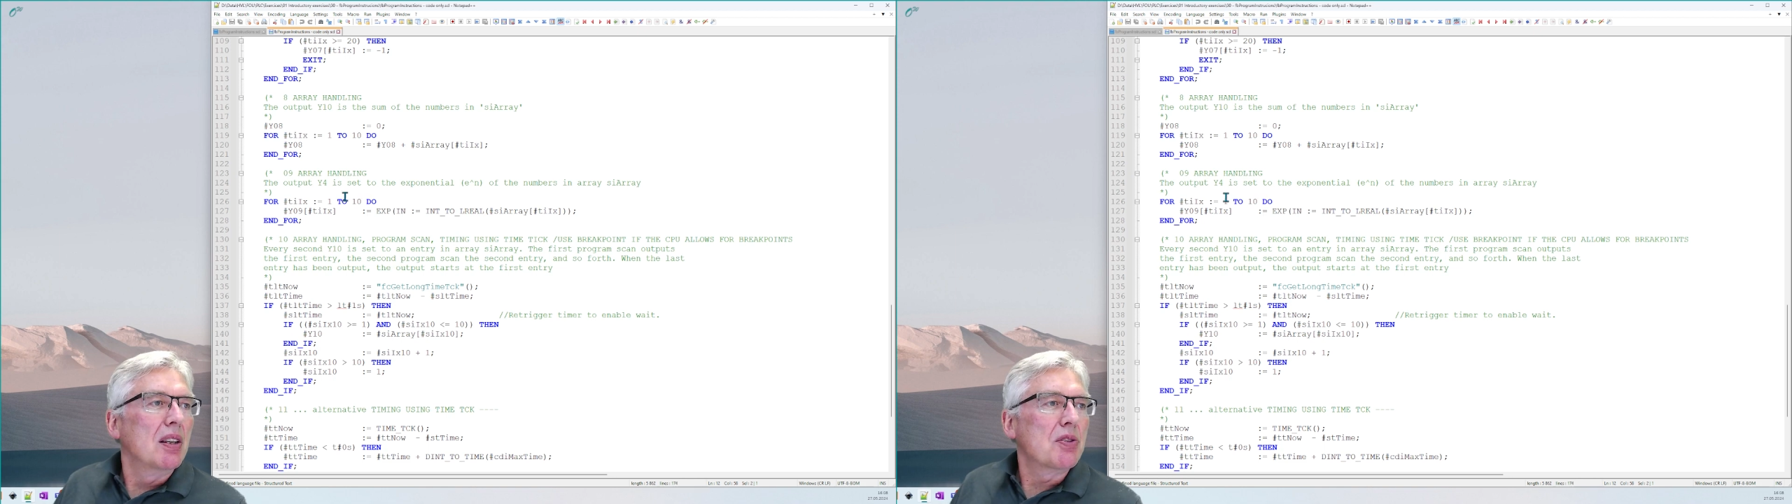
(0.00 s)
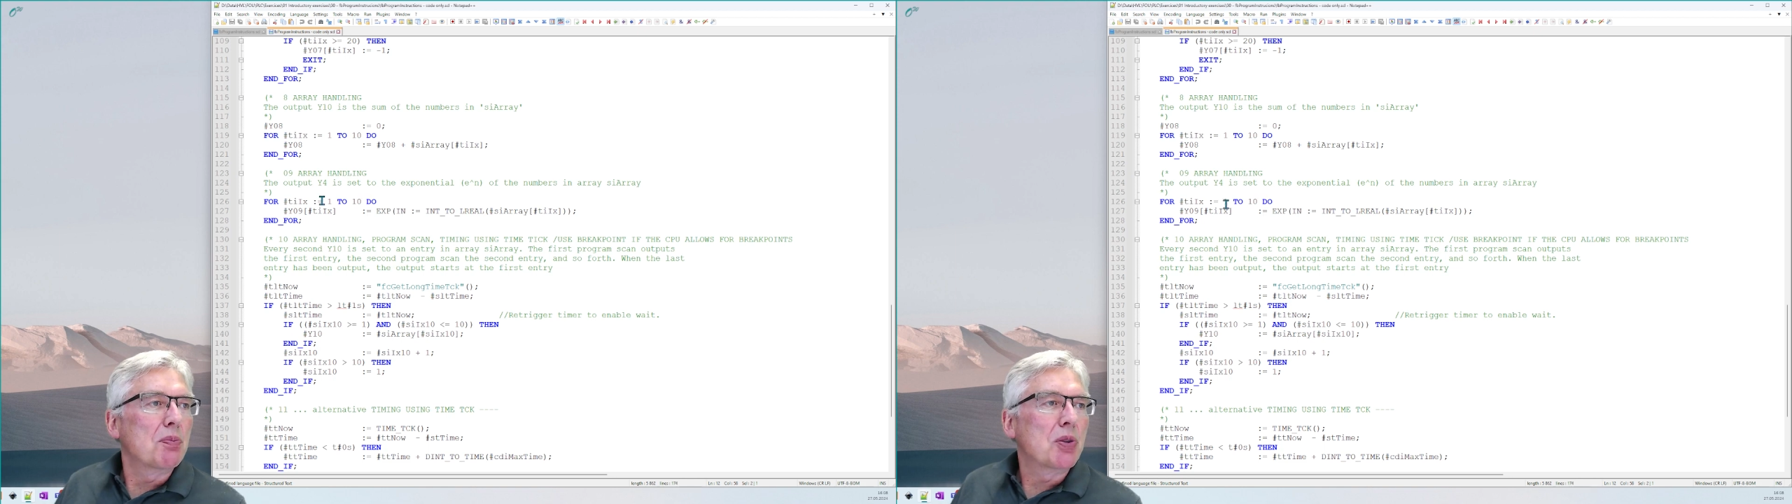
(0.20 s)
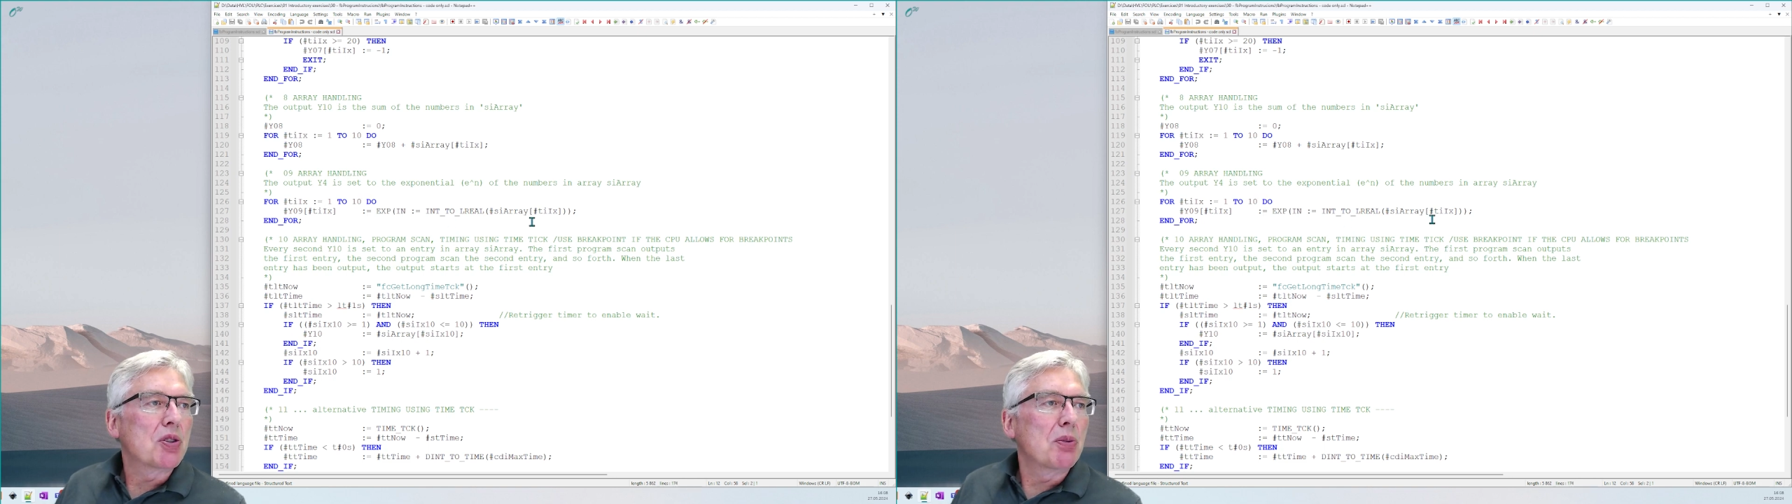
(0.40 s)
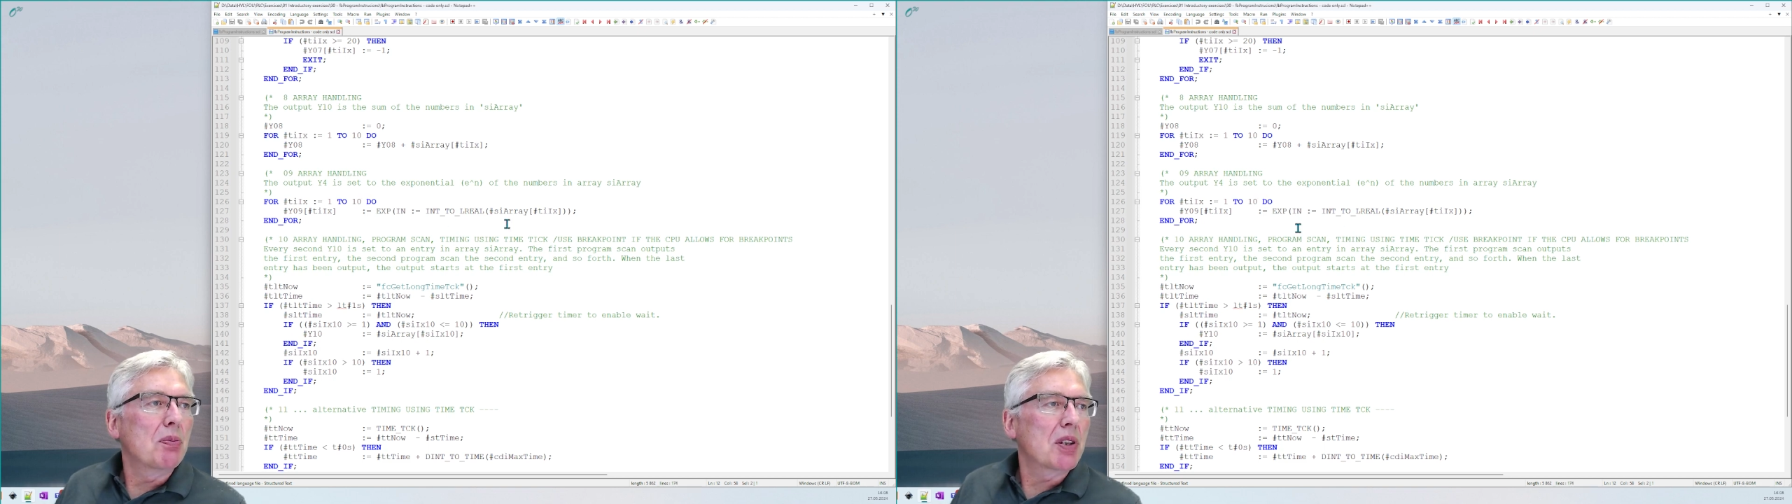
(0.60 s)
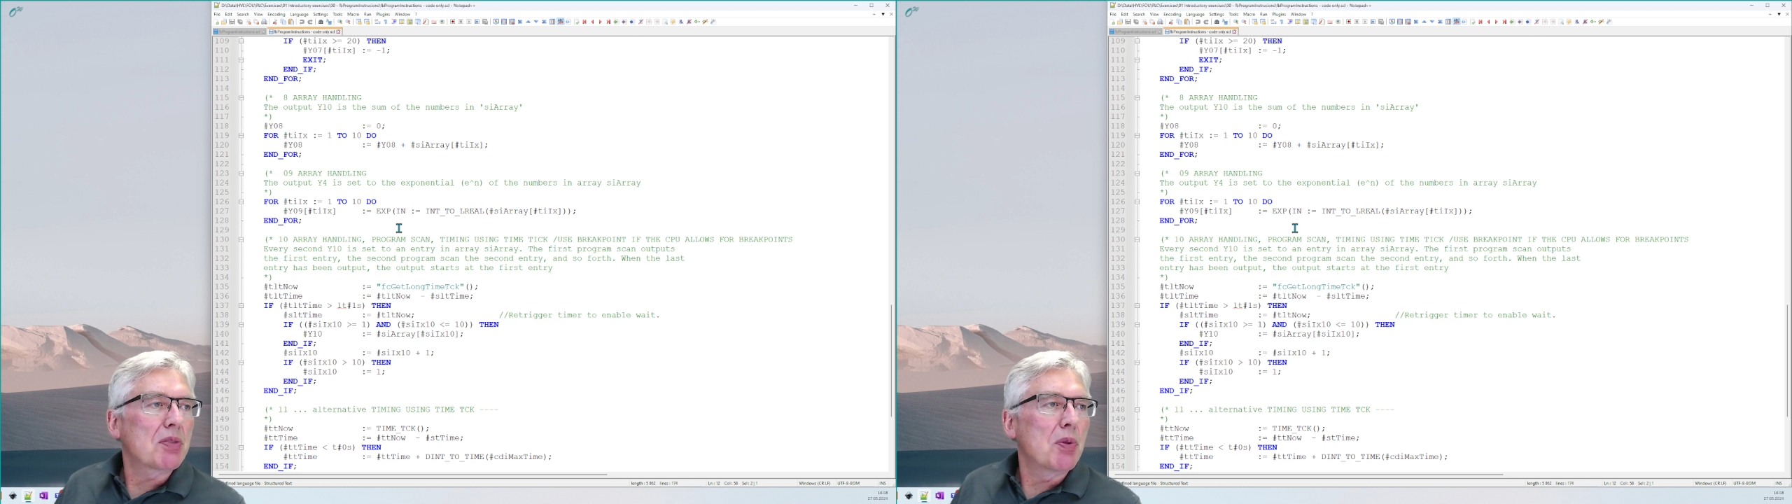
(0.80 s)
we put
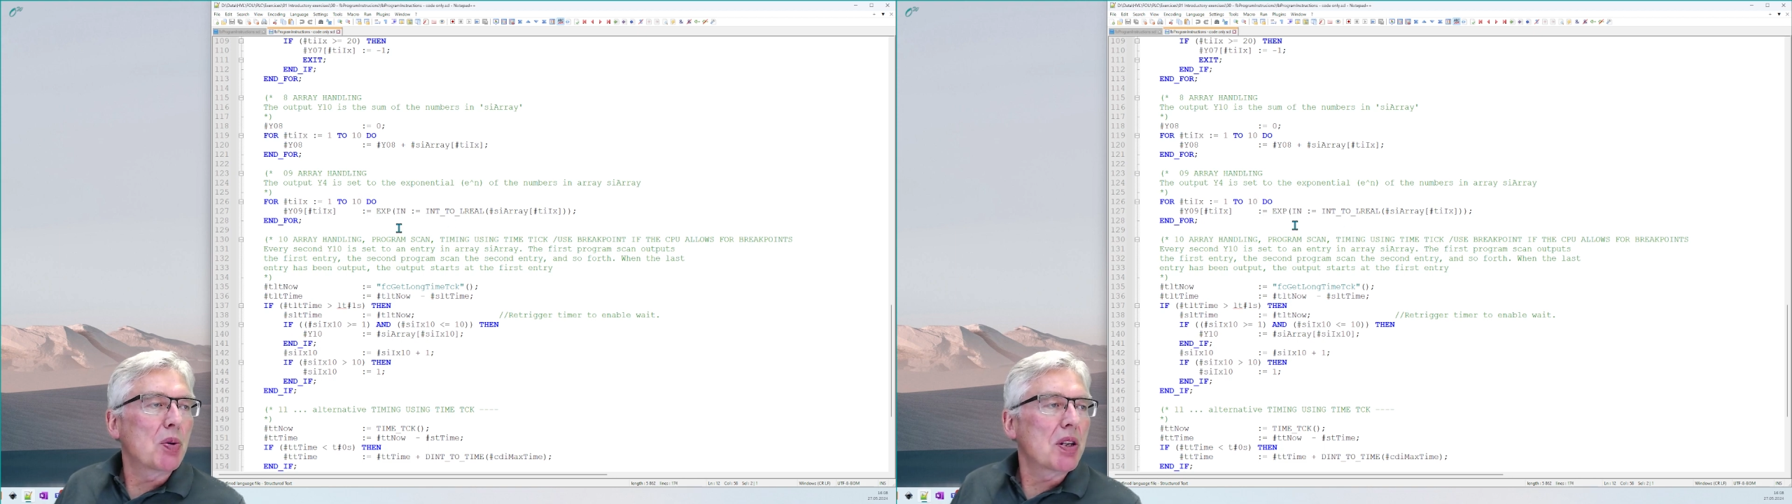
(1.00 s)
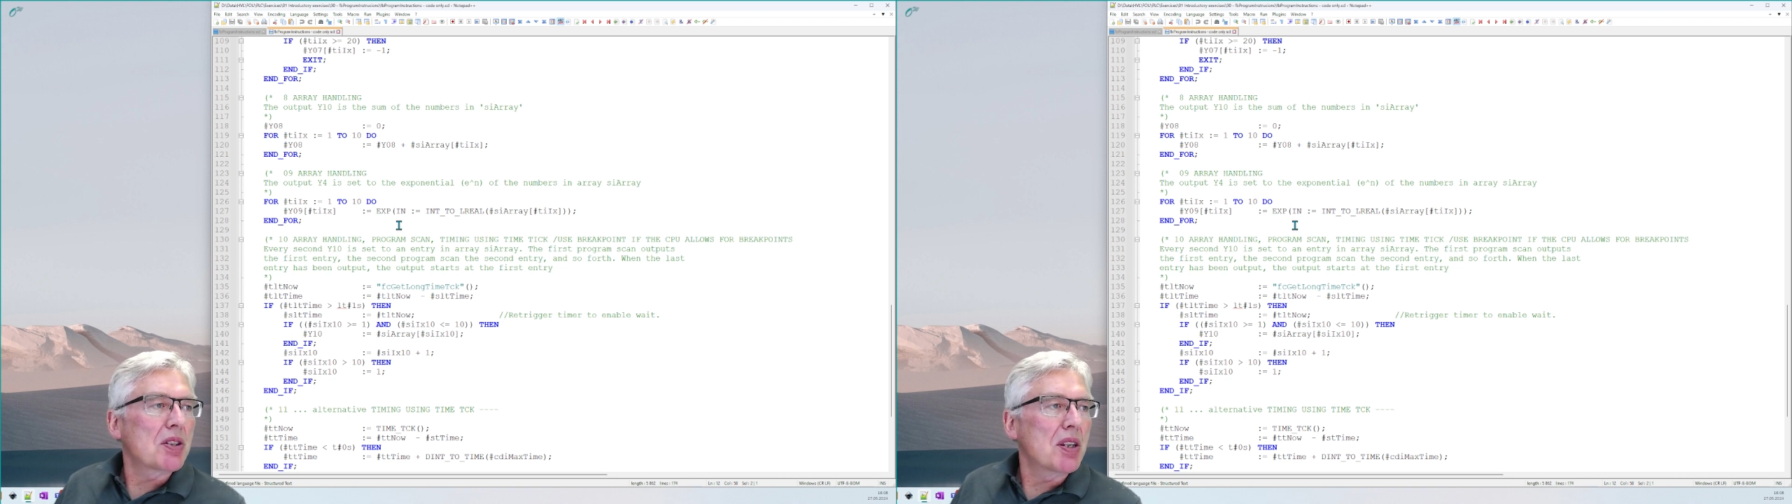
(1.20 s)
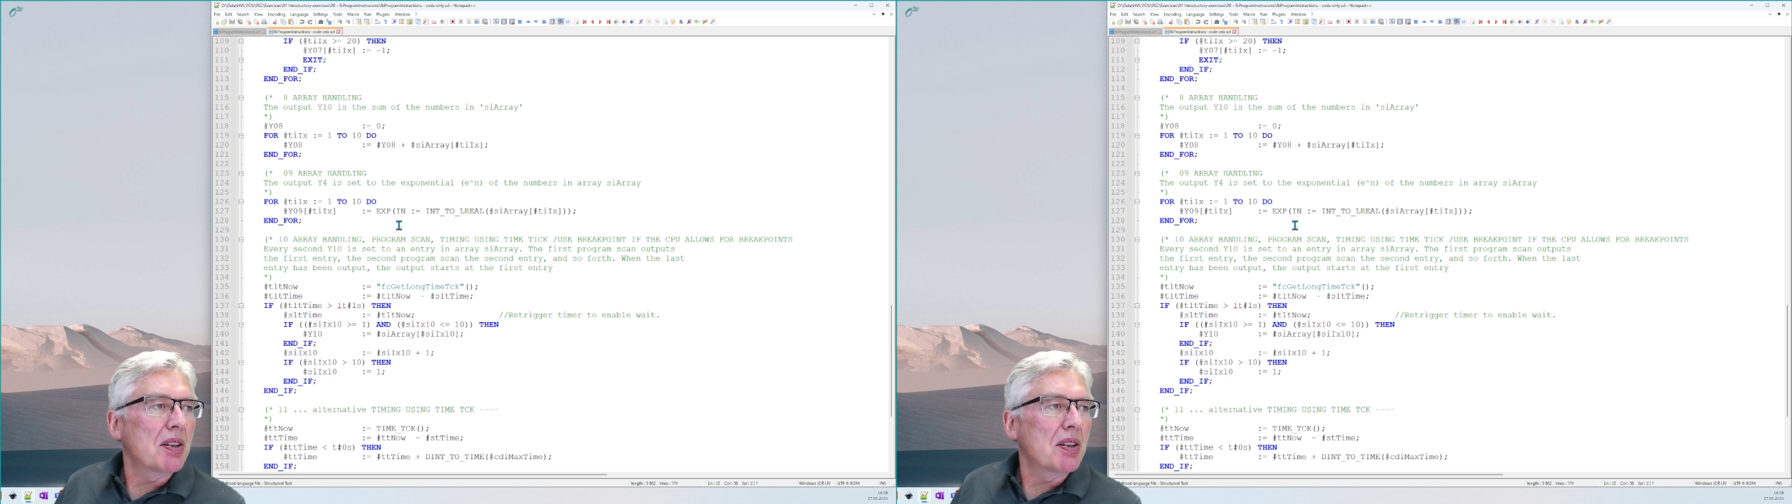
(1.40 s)
some exponents